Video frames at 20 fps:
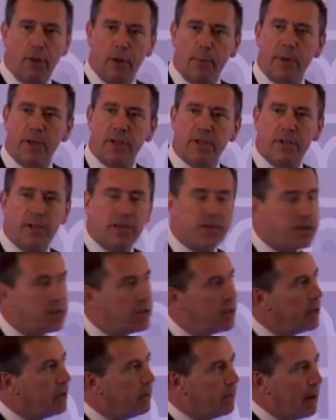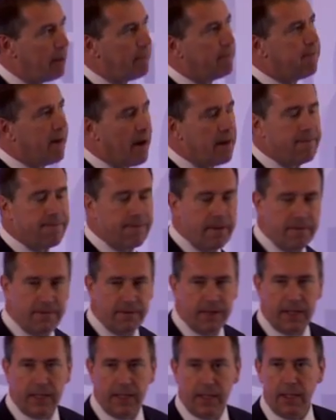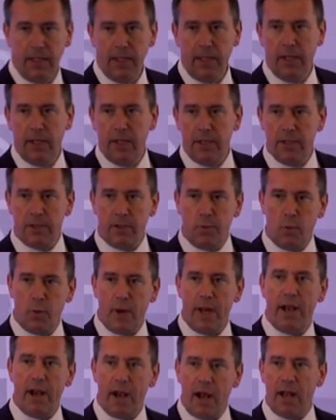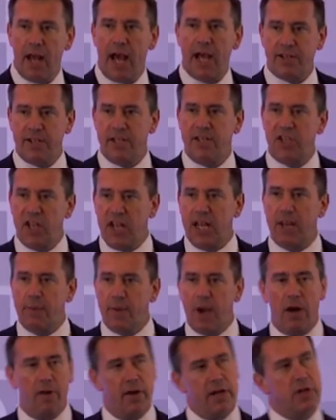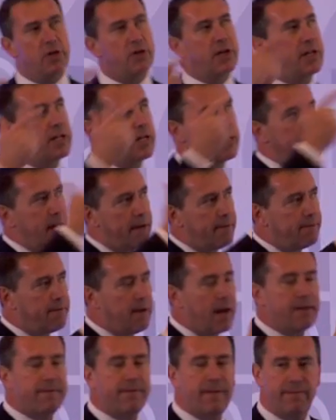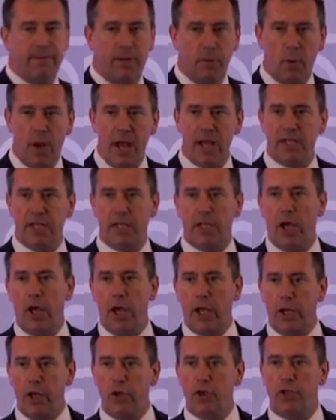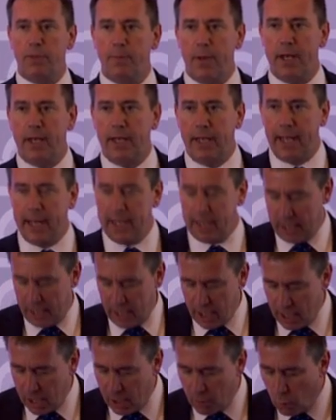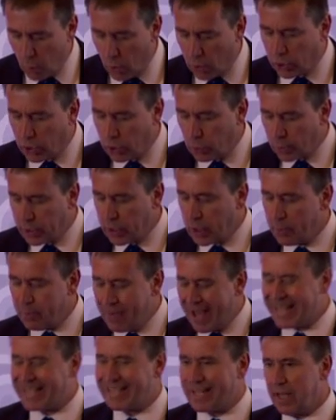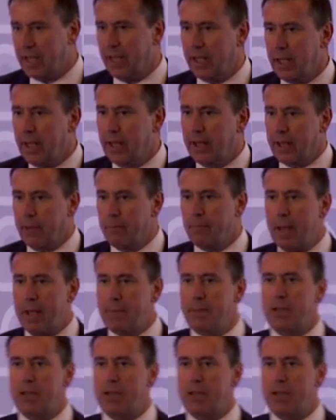the business, about 550. So we are, as a team, are interested in that 550. Where's it going? Who's spending it? And what could we do better that maybe